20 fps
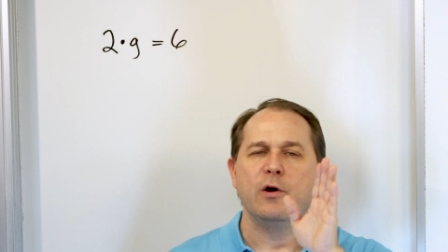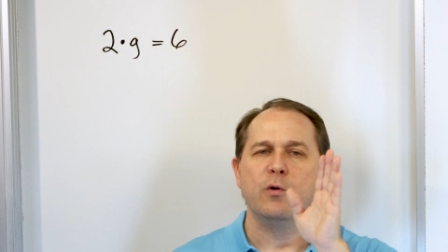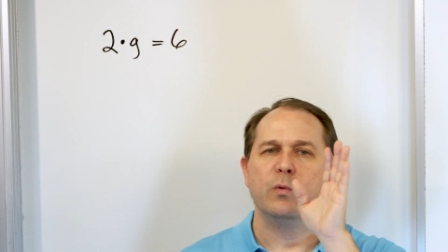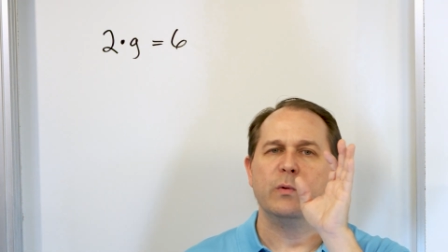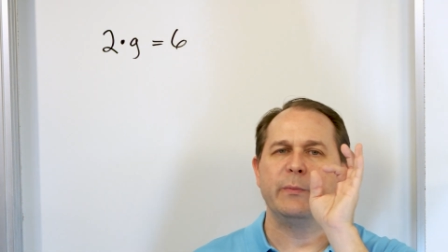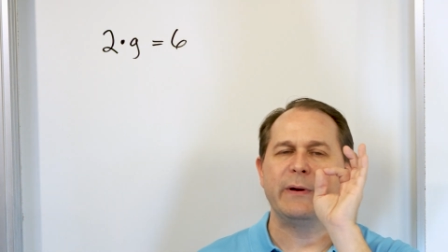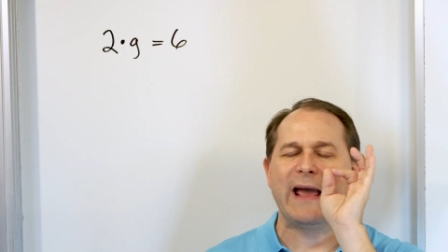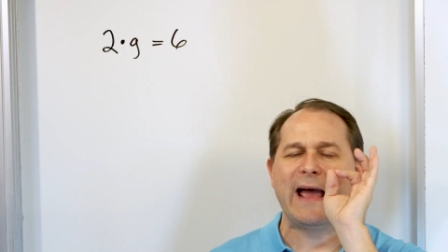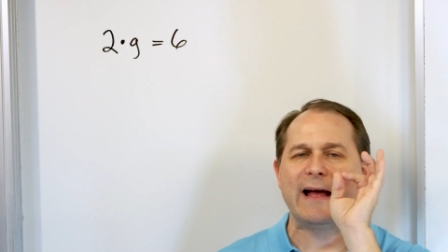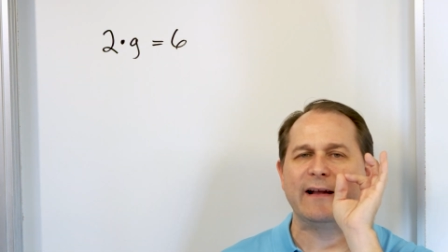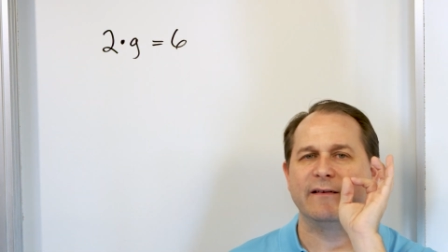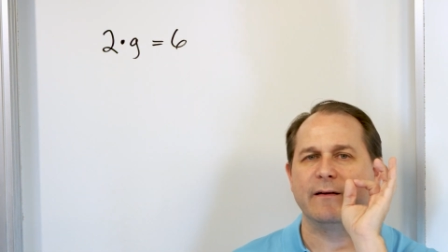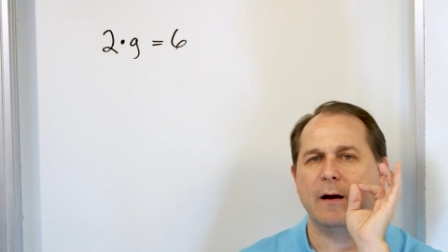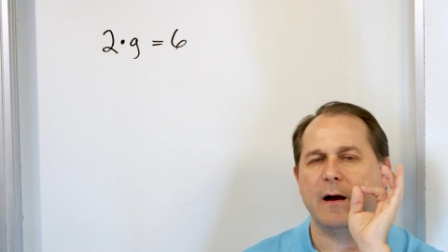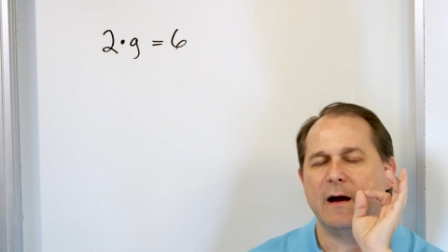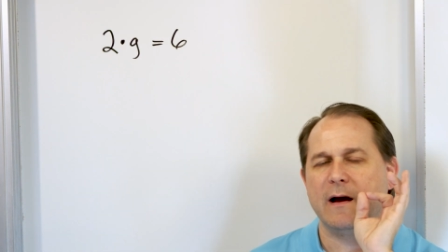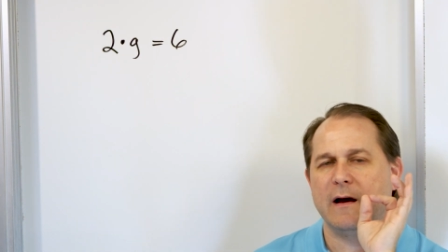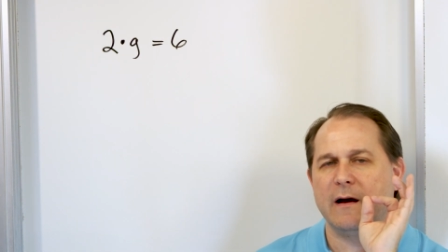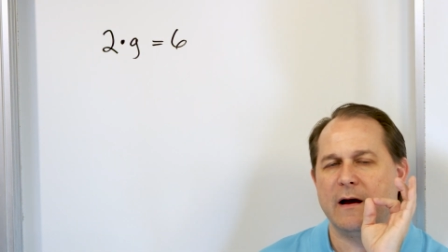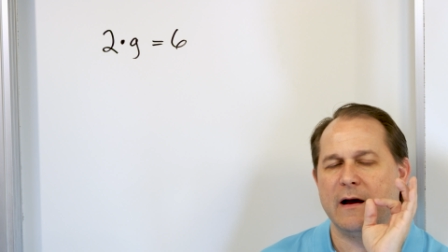when we had
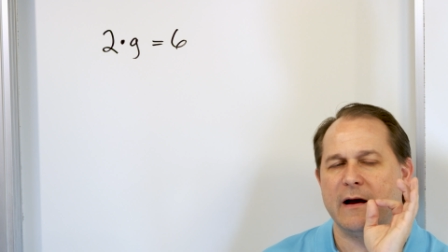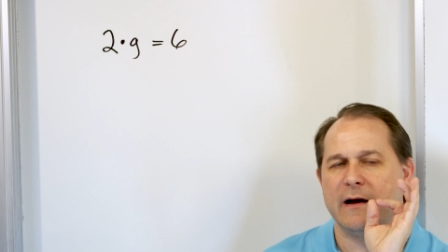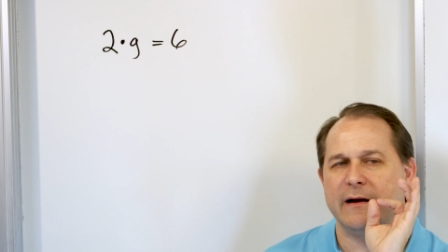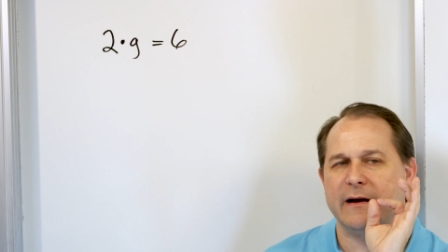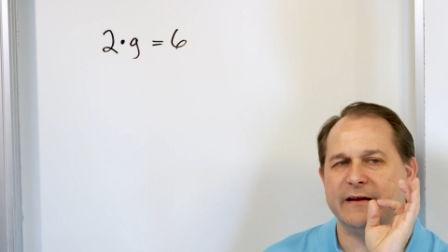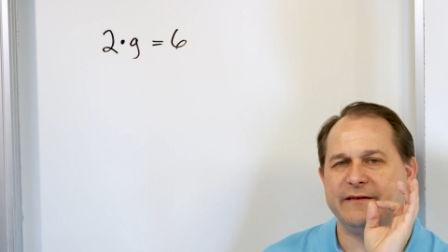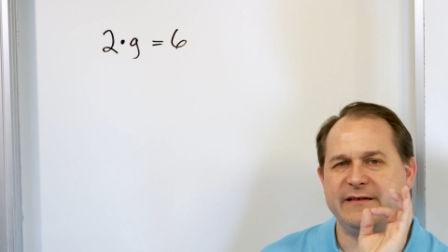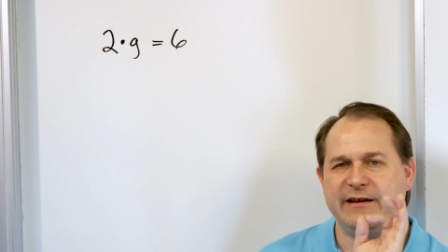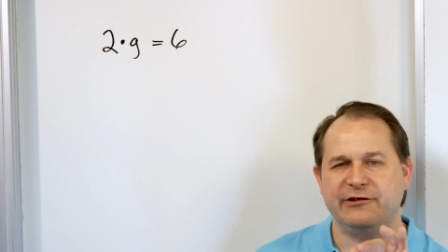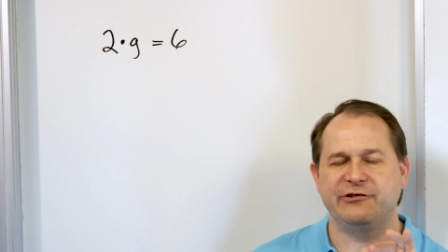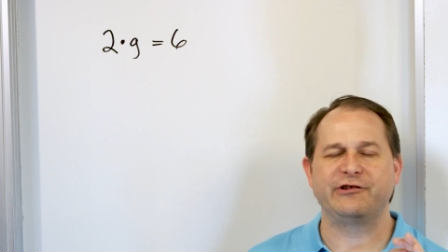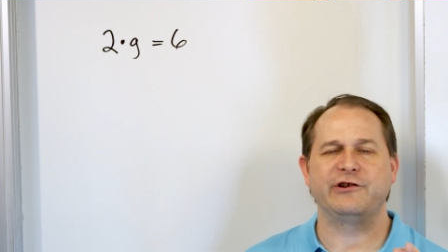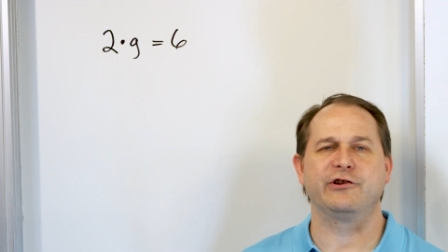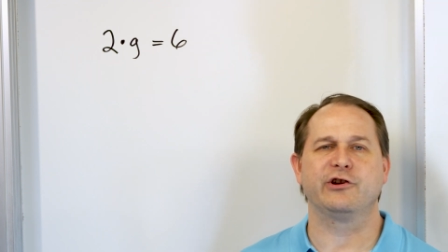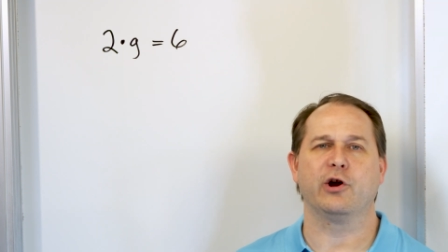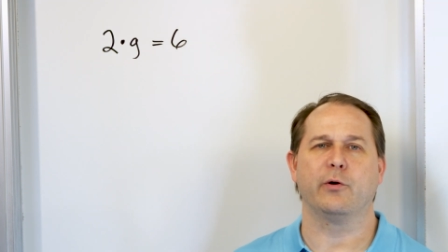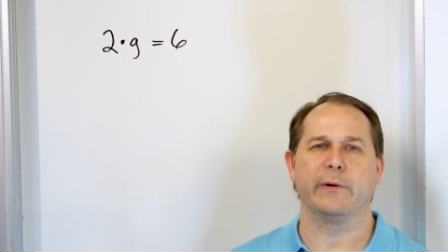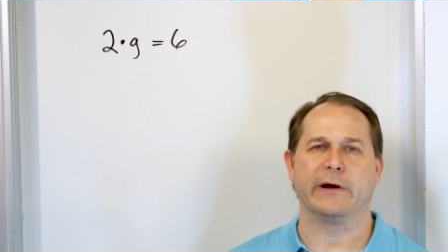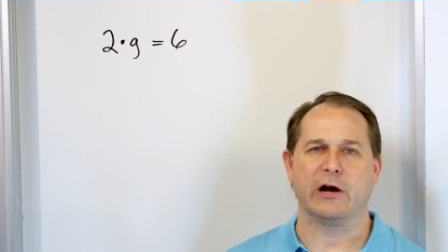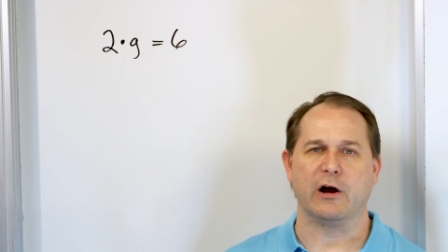addition
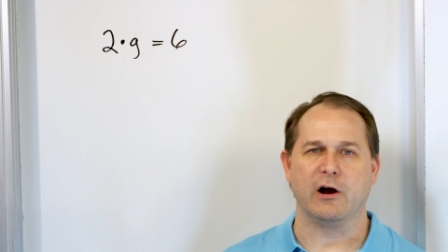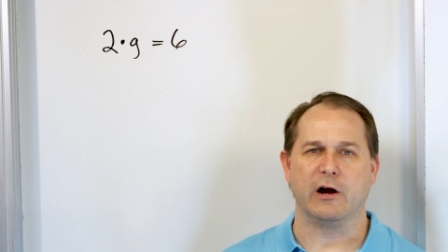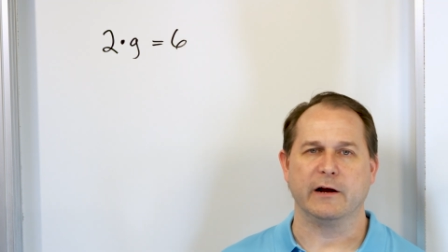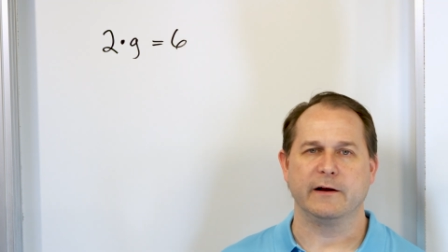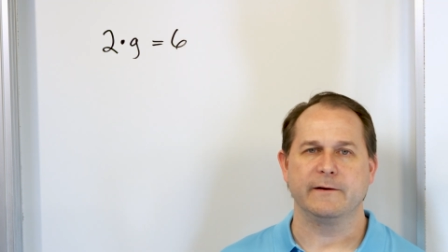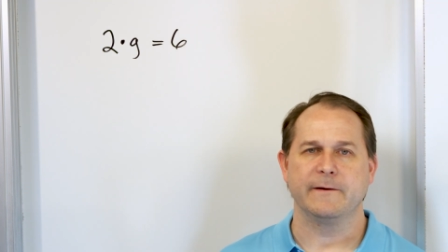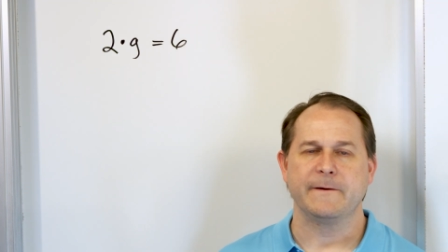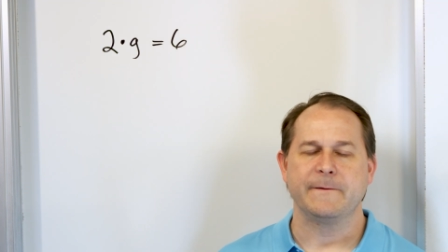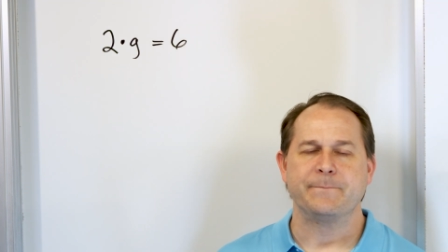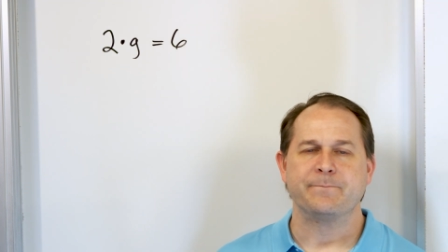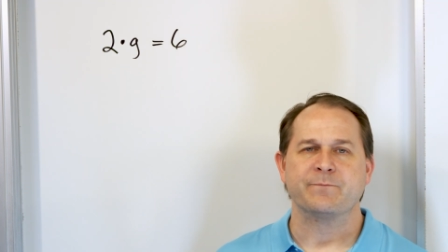going on,